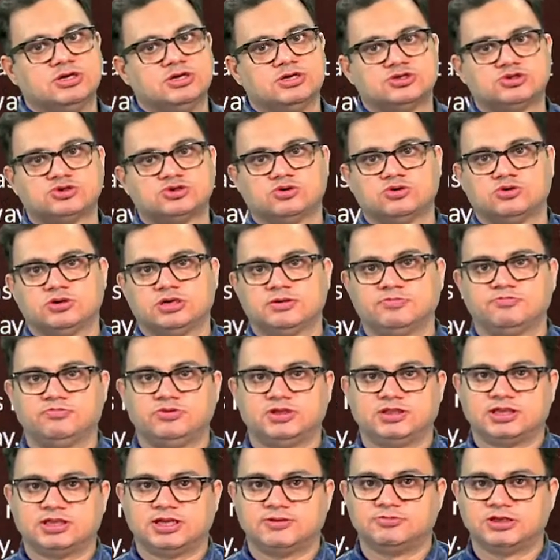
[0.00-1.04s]
So
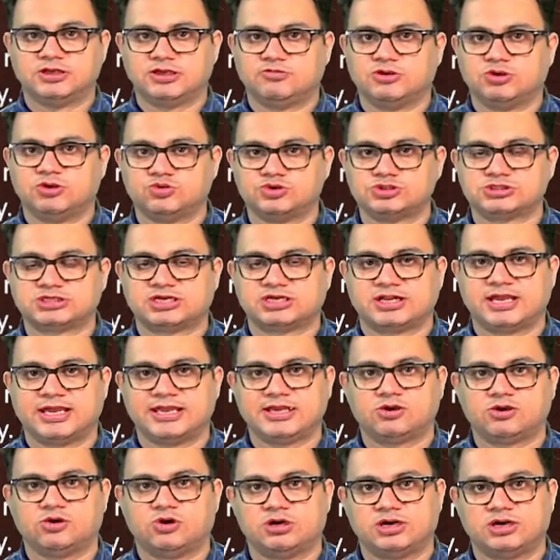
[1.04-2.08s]
a baby who is
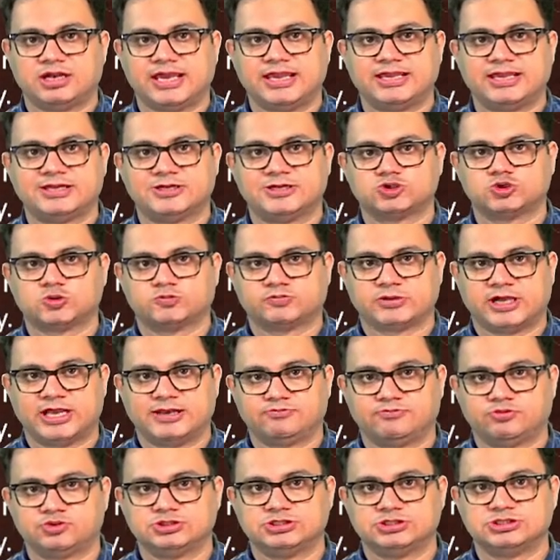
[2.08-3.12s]
crying or lying in a supine
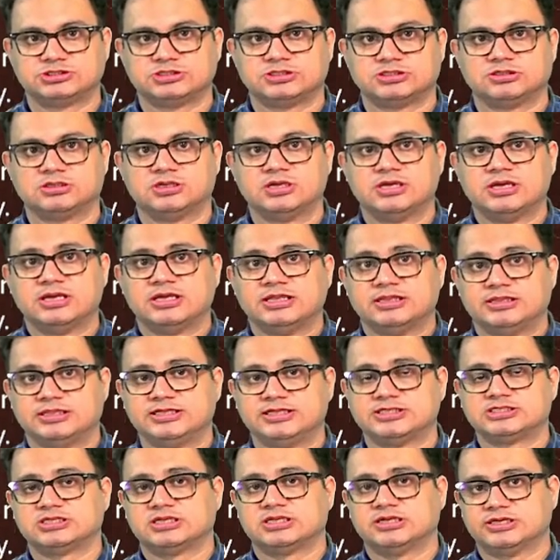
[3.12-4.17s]
position,
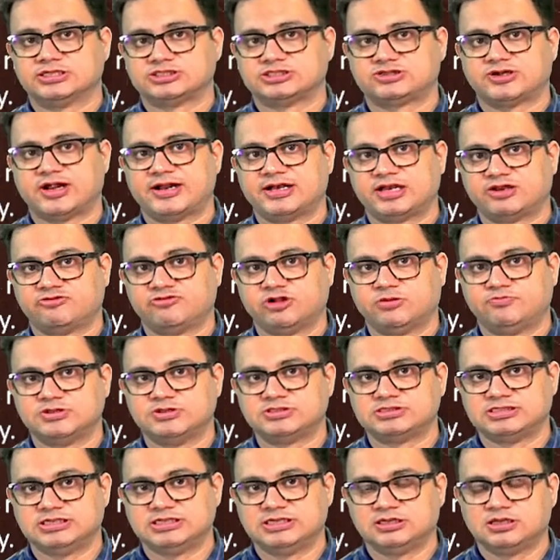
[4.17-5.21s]
this stridor will be
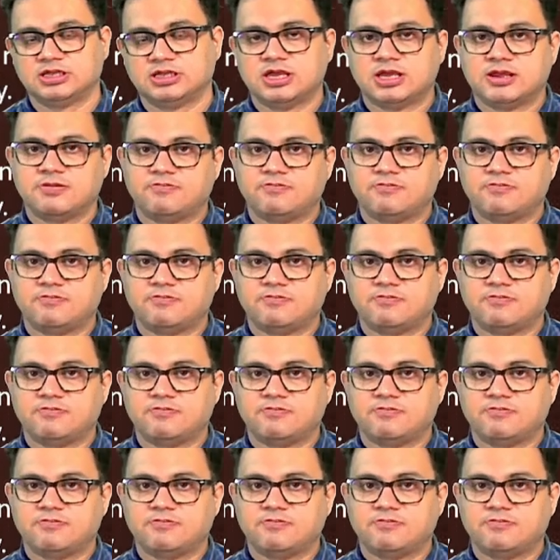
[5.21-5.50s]
seen.